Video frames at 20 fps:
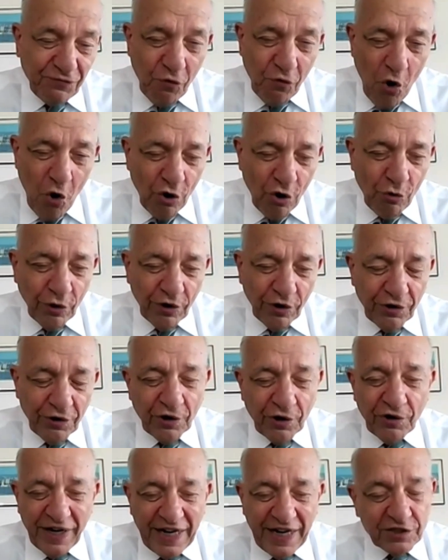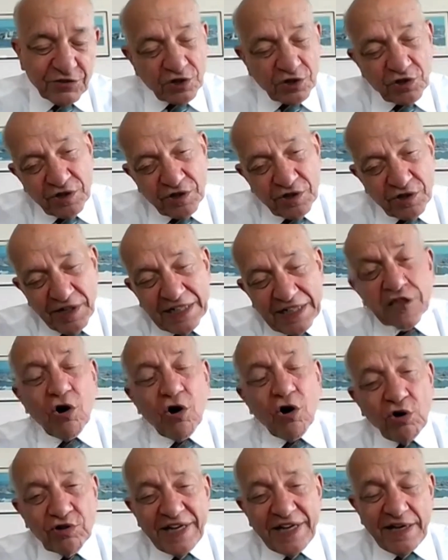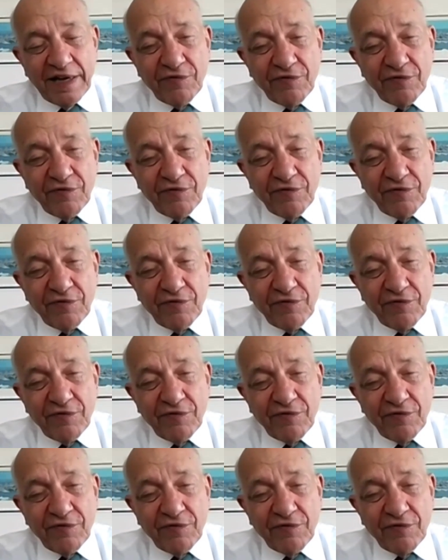forward earnings. Earnings are holding